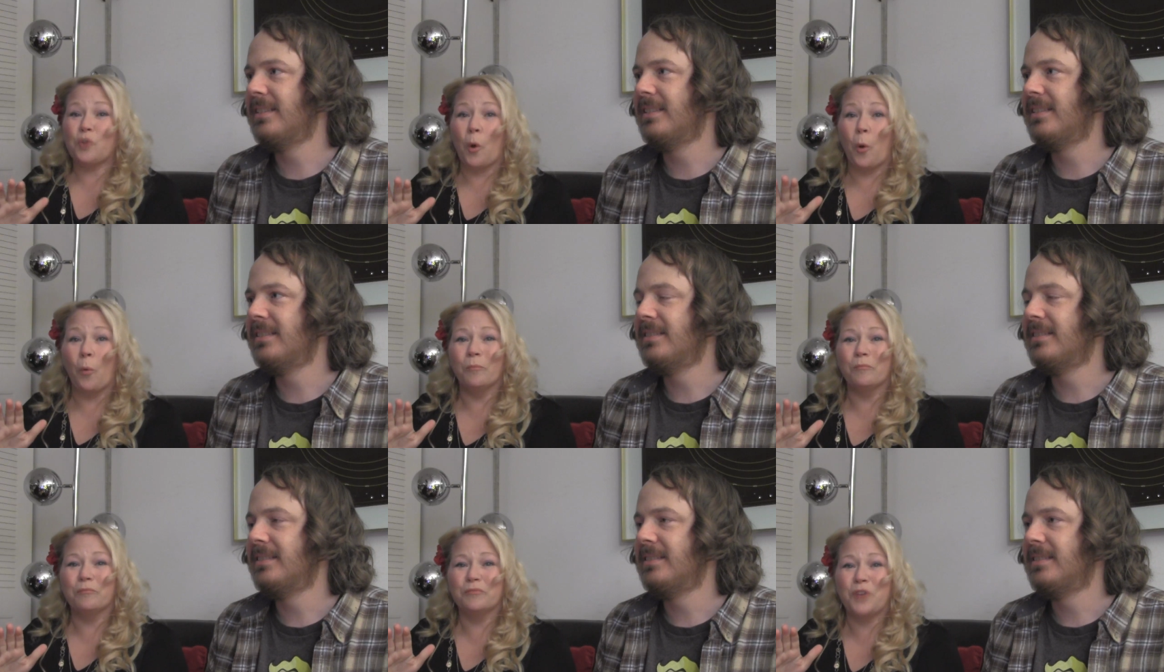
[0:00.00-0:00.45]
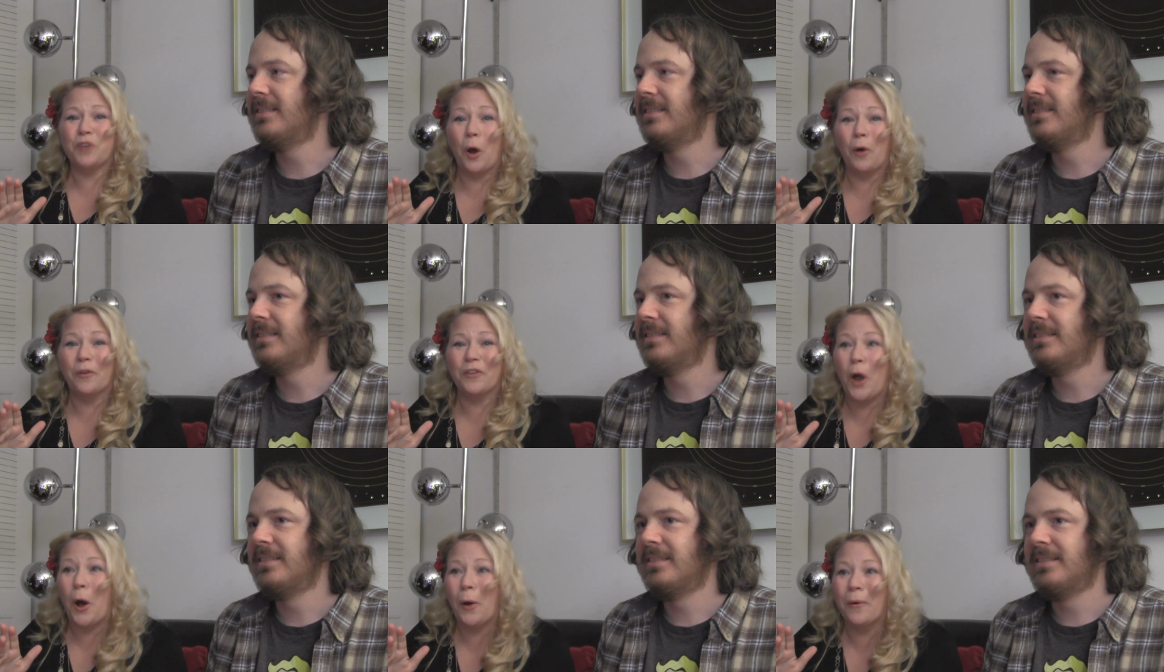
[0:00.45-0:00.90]
Speaker 1: No,
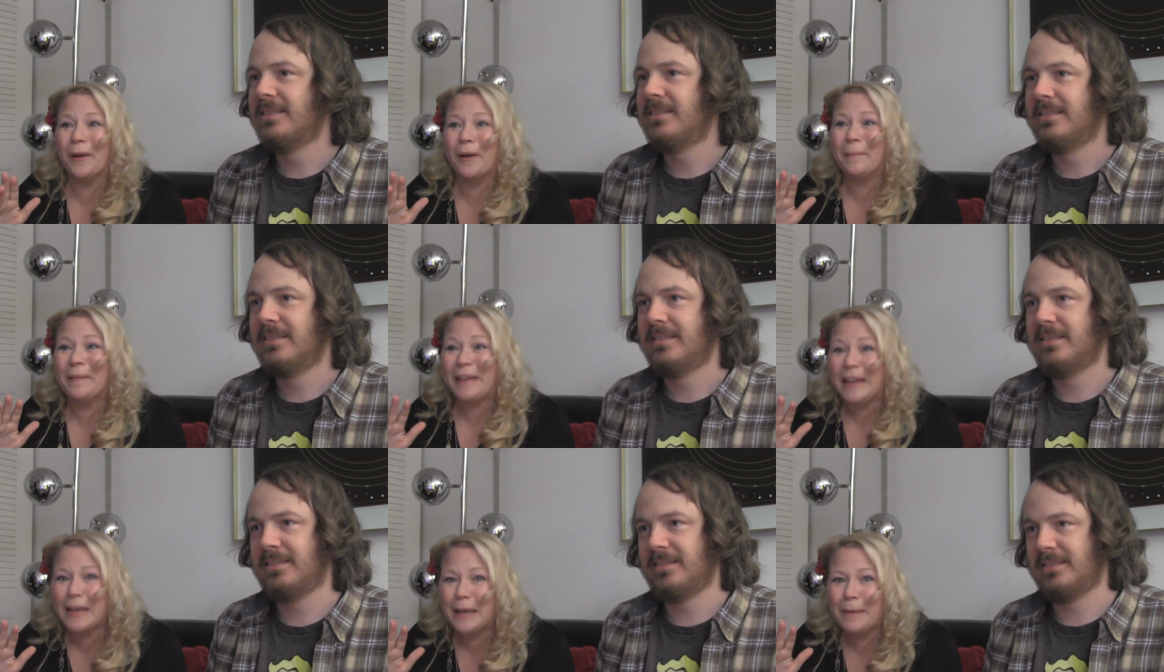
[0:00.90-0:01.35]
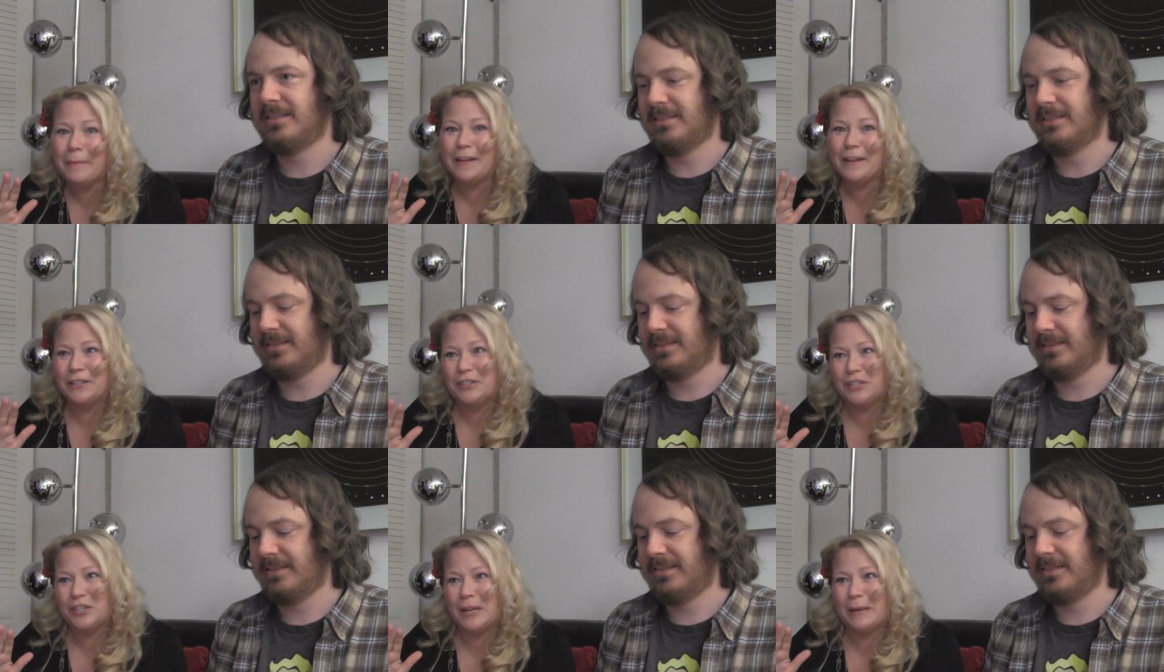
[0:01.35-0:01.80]
no, no,
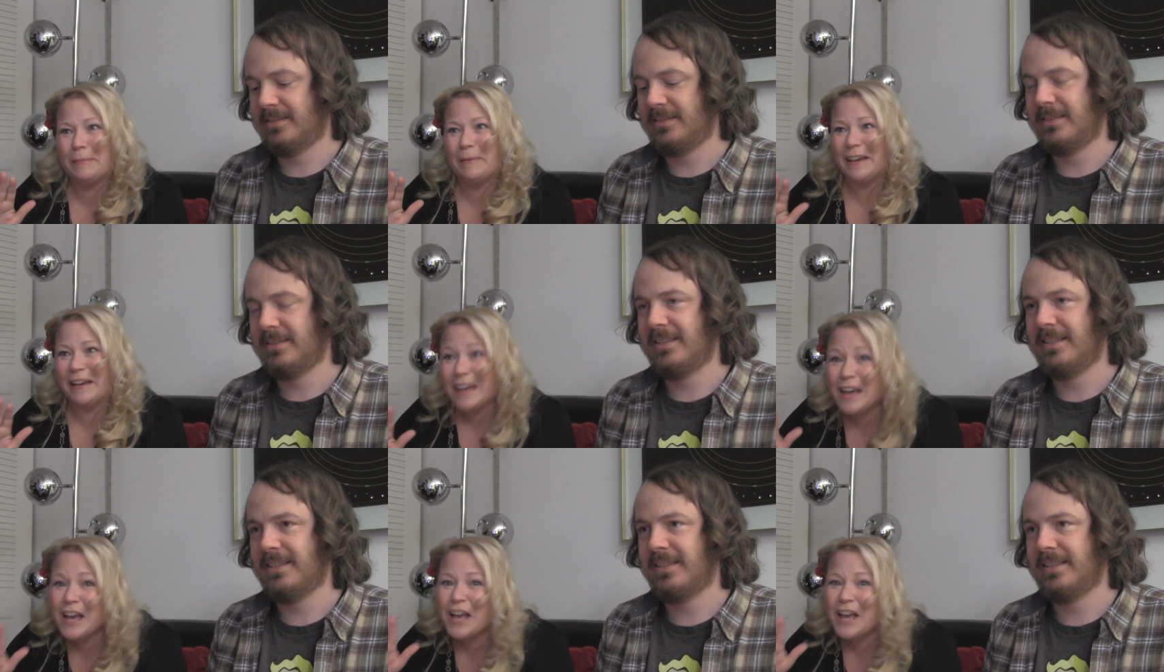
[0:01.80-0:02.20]
heebie